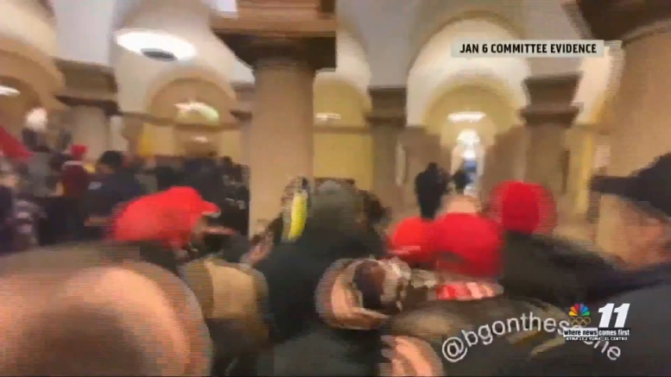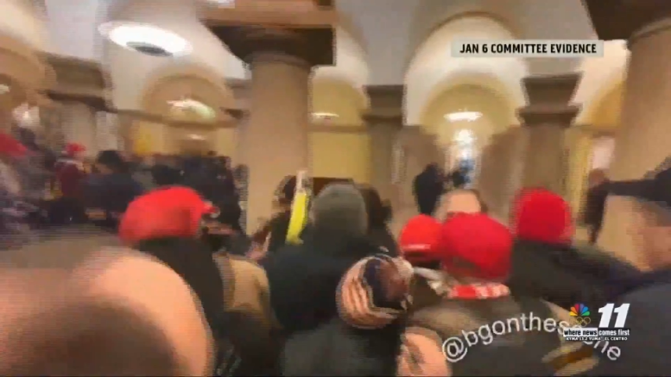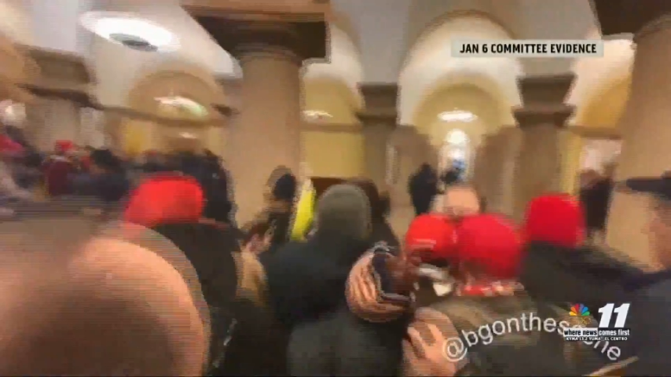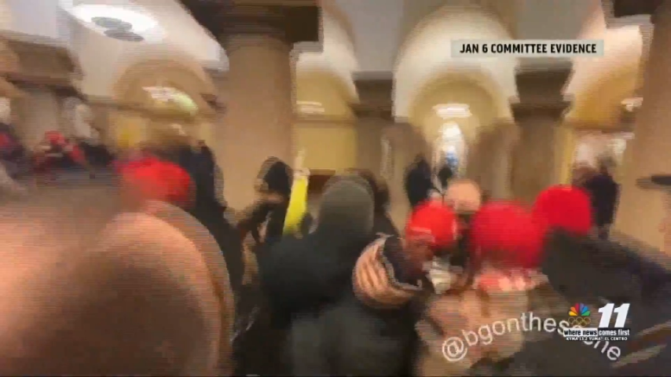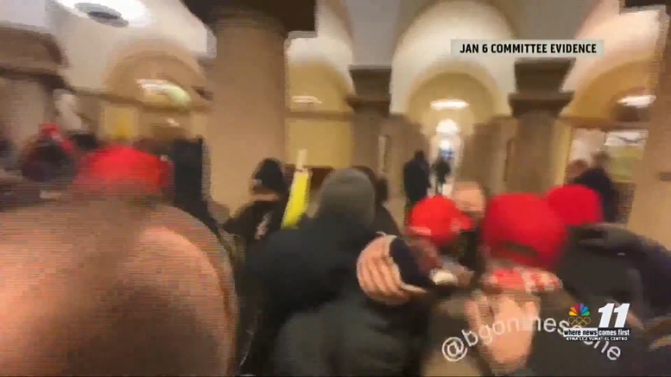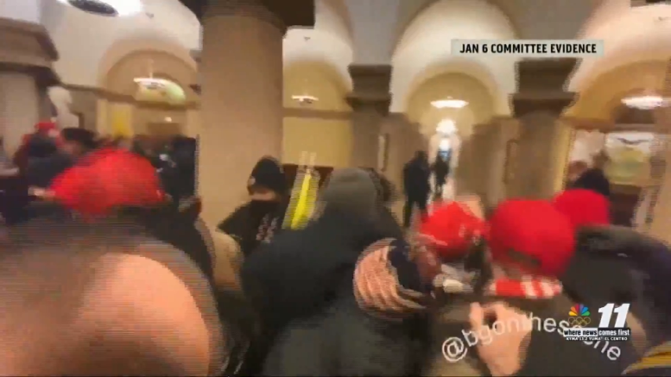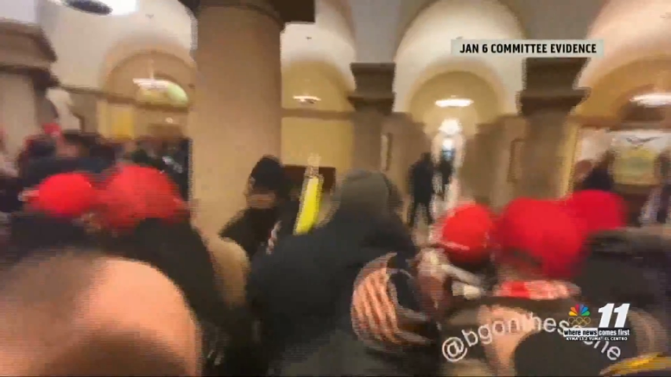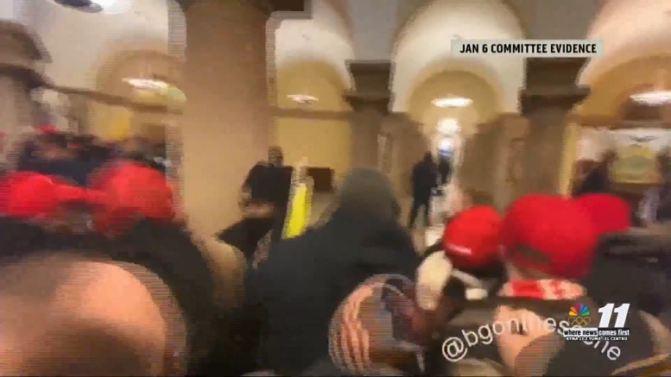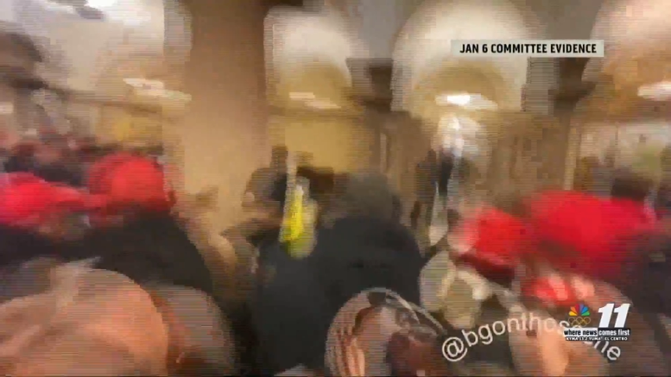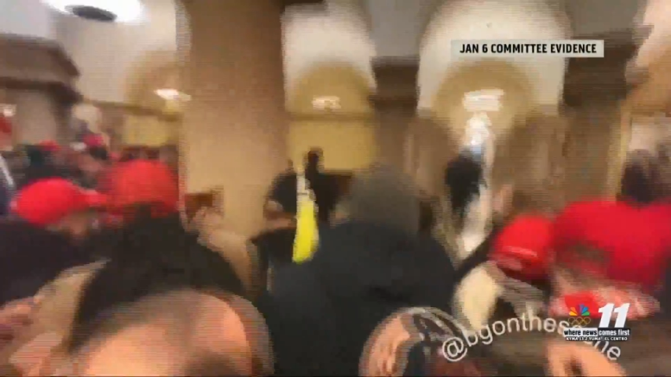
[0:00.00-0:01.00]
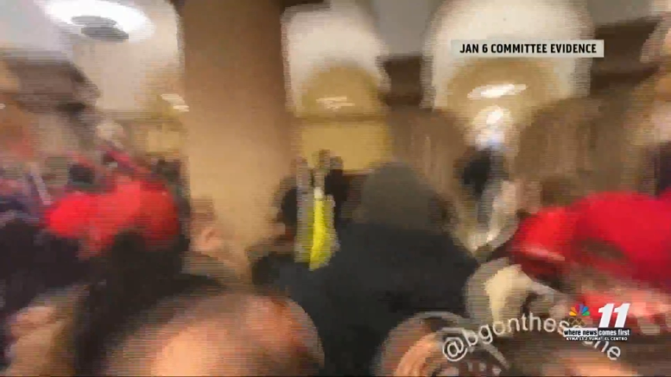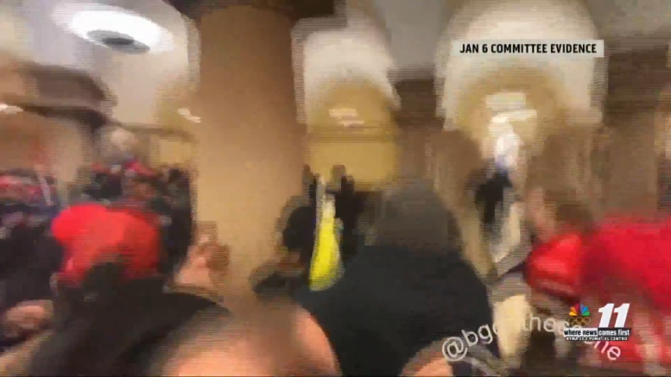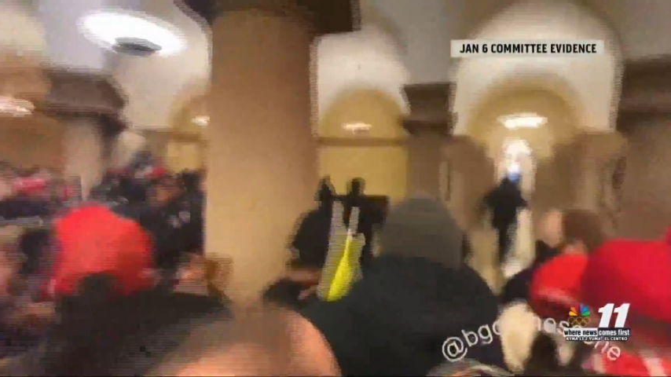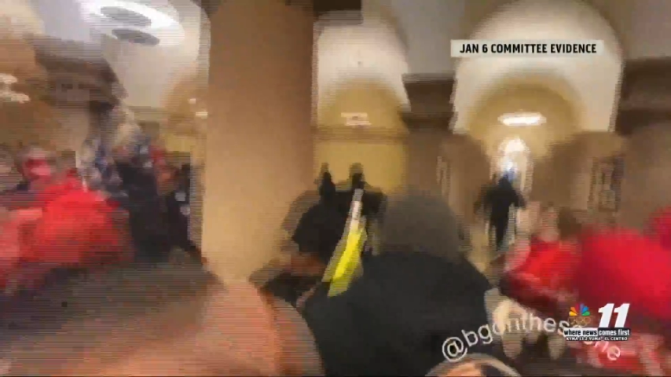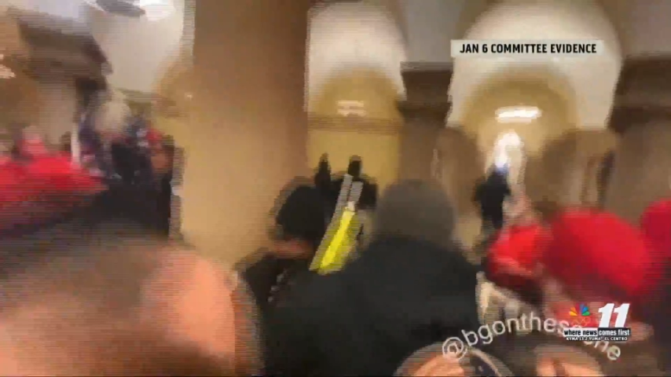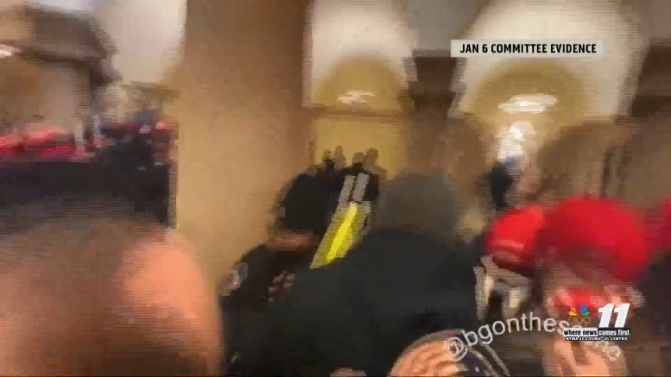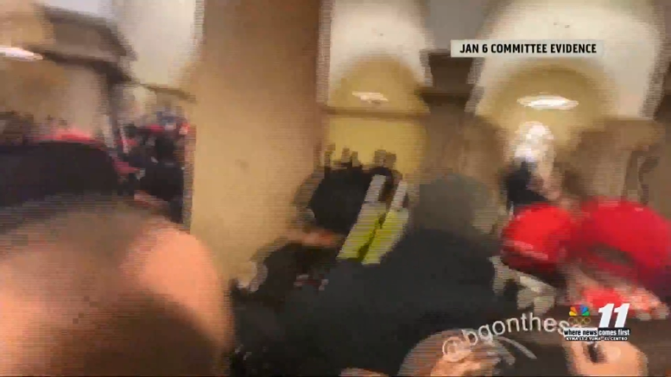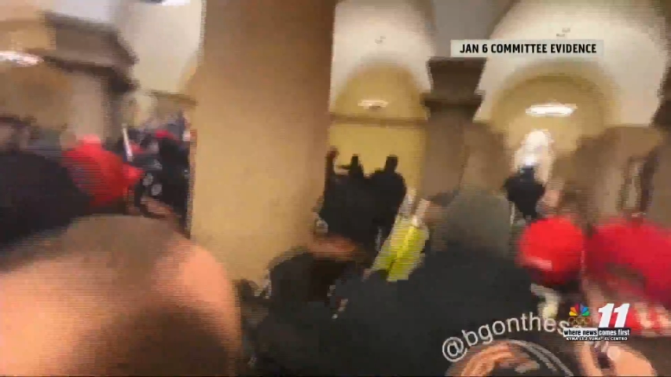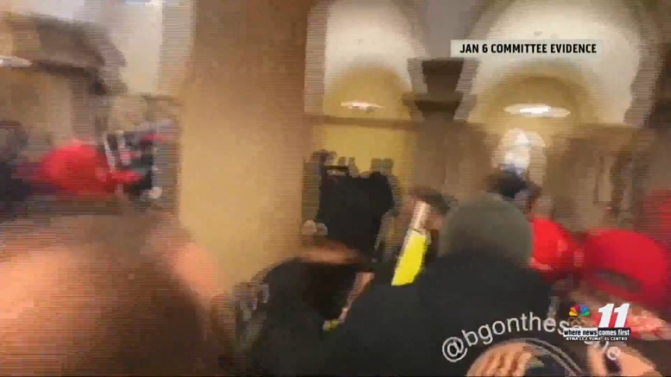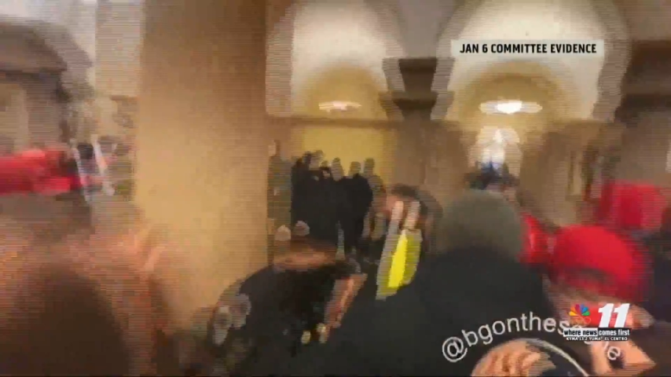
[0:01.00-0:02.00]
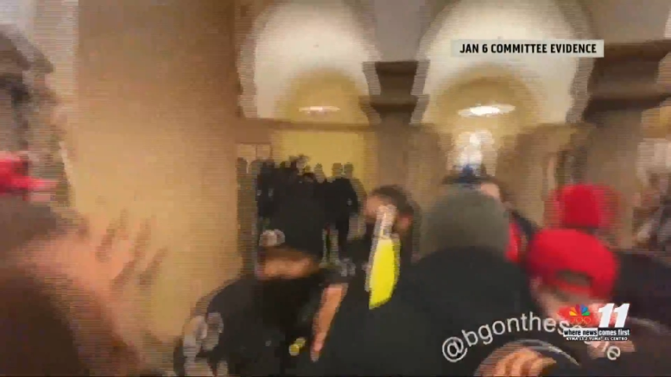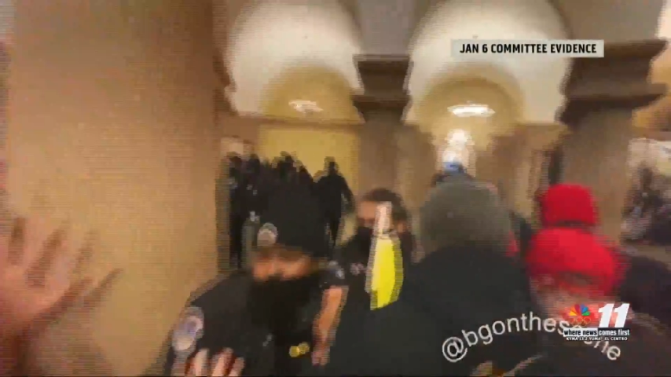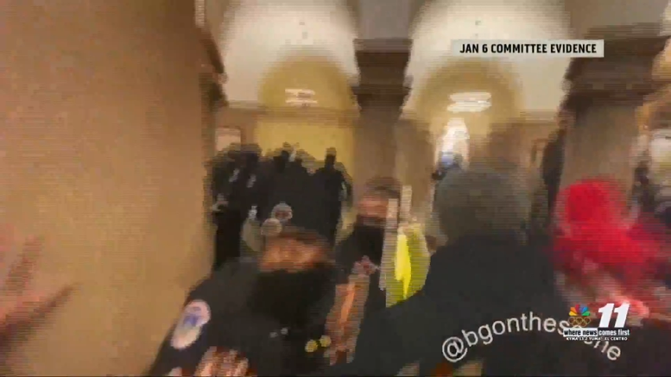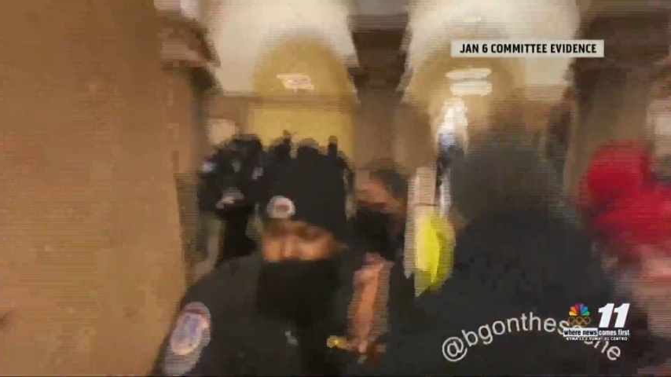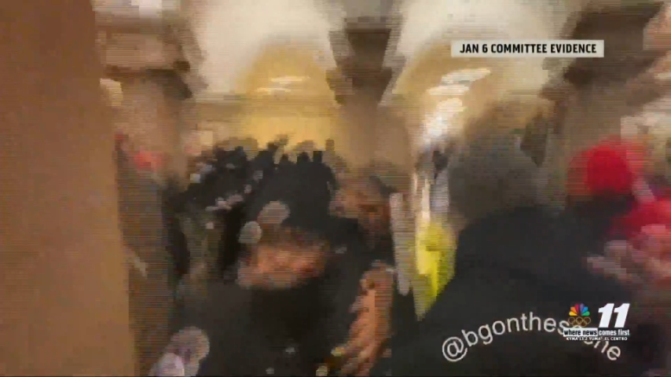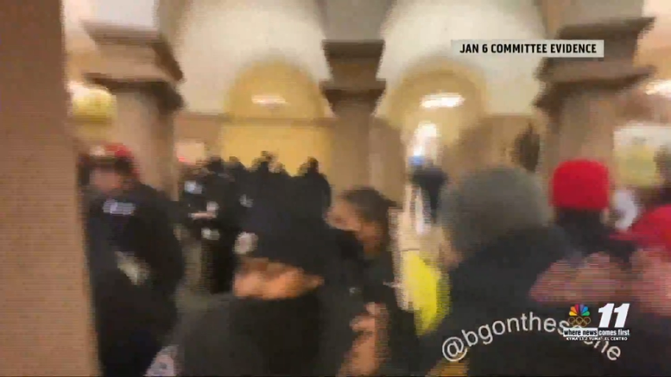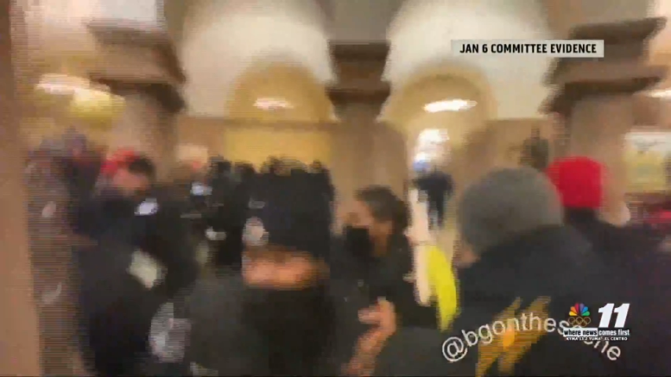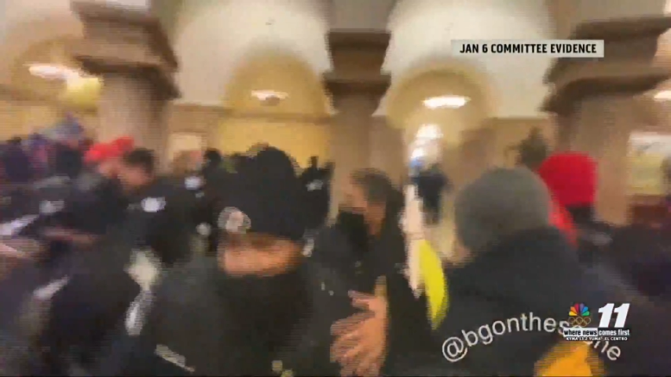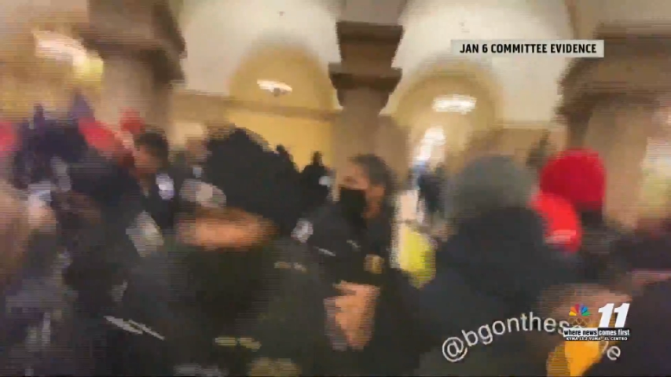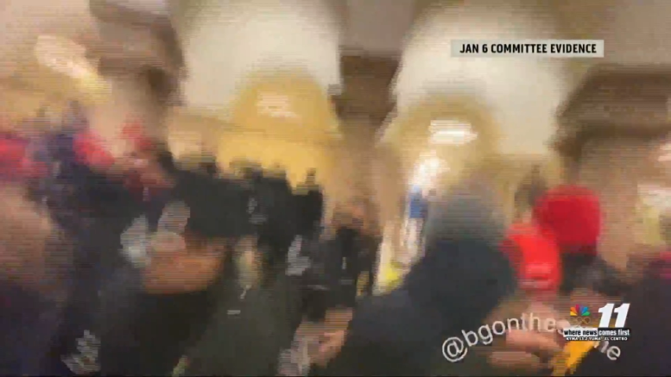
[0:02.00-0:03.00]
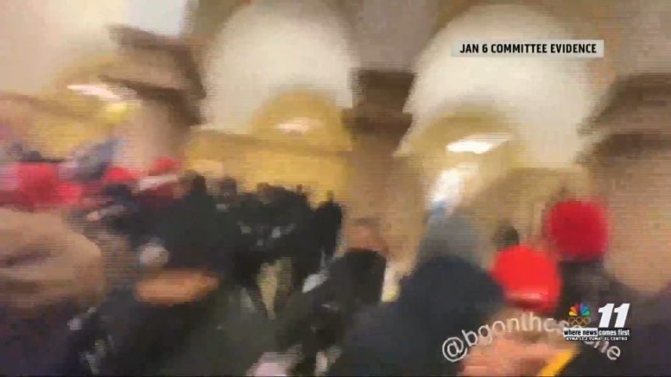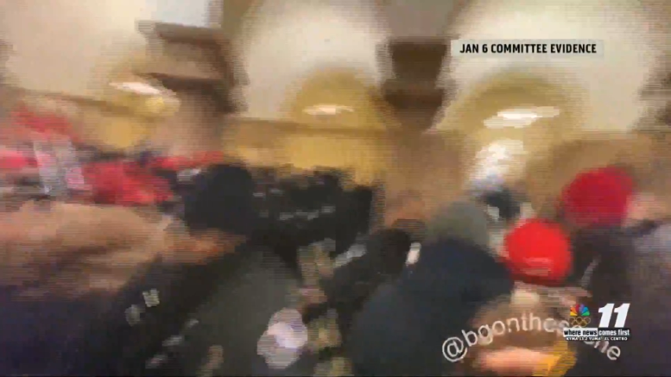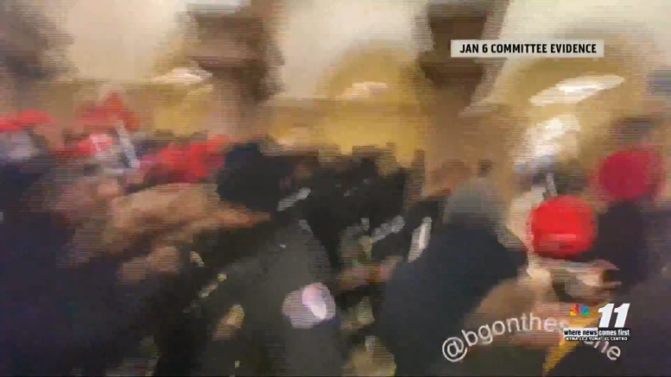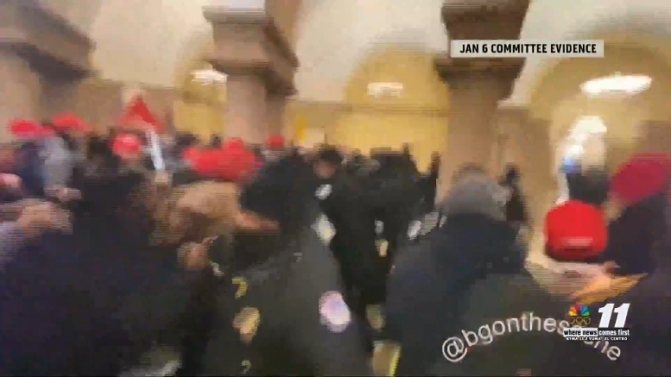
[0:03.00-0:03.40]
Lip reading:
Nobody's mouth can be seen.